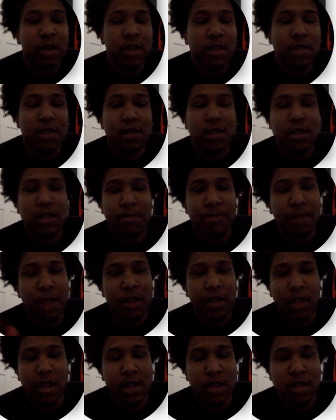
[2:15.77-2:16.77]
It's just something I
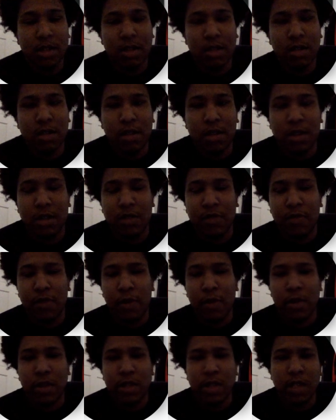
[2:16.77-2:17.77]
think it's
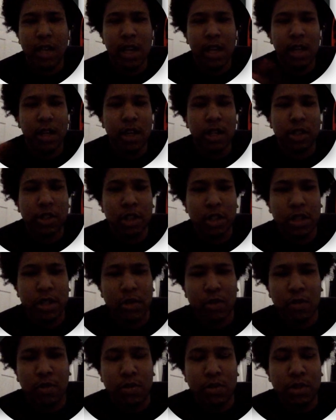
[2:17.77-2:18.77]
very second nature
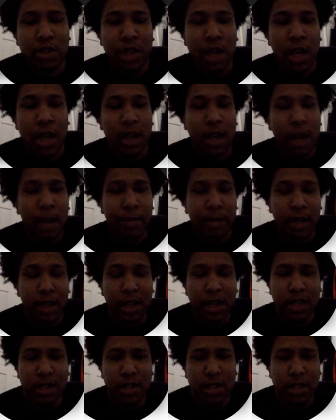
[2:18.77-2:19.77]
to chat
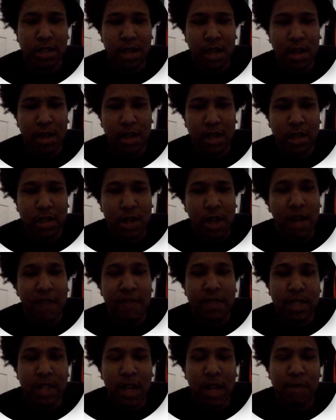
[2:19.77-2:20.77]
applications nowadays to
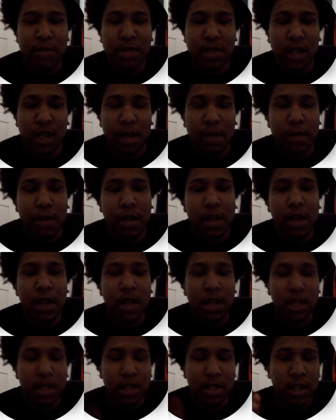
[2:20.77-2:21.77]
have a timestamp
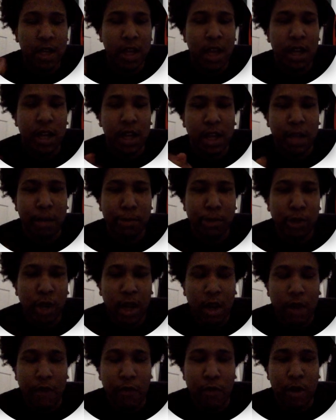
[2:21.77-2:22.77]
just to kind of keep
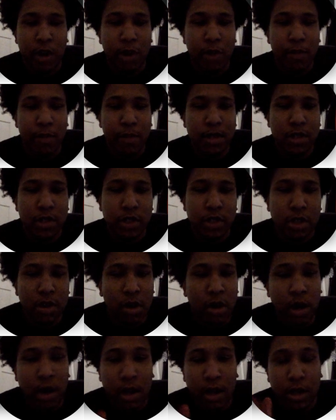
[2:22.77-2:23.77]
track of where your messages
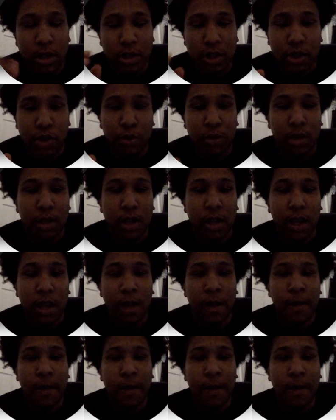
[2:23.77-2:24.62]
are during the day.